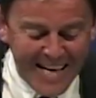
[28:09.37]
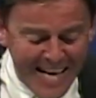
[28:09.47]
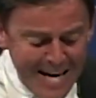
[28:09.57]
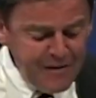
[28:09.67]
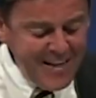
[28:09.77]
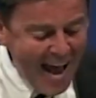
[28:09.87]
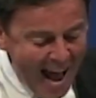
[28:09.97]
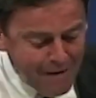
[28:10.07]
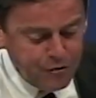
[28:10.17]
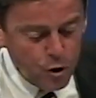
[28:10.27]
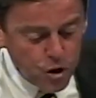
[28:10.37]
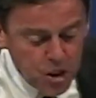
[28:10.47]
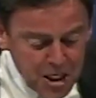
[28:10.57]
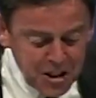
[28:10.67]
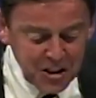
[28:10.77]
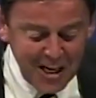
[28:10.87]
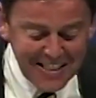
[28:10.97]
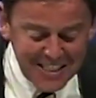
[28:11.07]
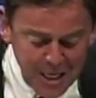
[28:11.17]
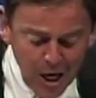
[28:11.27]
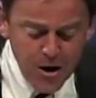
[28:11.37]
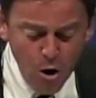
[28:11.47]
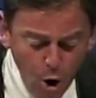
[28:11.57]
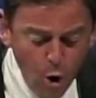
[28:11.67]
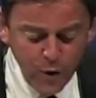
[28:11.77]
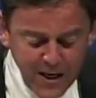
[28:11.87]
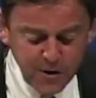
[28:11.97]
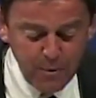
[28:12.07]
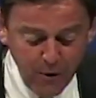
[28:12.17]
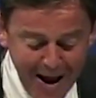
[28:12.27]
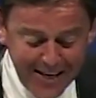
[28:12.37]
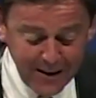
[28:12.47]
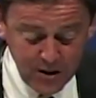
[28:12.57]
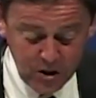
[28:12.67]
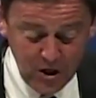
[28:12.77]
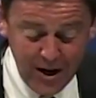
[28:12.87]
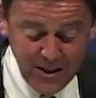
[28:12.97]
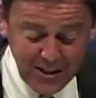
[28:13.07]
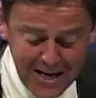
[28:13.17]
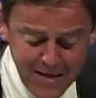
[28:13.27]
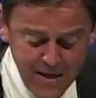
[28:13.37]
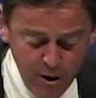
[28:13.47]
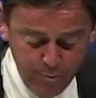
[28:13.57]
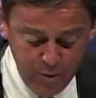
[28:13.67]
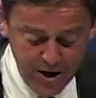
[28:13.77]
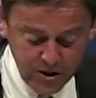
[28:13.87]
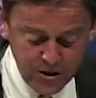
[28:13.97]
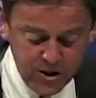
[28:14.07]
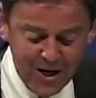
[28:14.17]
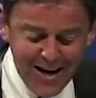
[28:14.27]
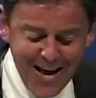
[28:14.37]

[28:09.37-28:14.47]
even after Jesus had done all these miraculous signs in their presence,